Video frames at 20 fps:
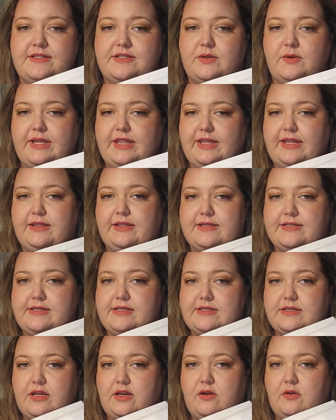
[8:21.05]
so I think this
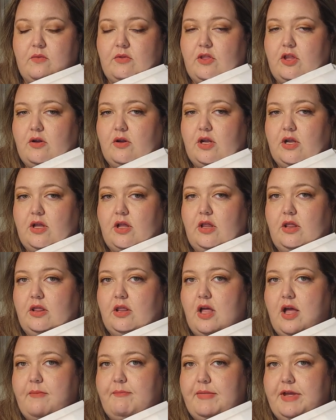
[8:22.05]
is going to work a
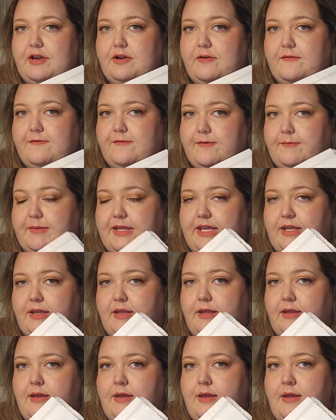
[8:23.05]
lot better for me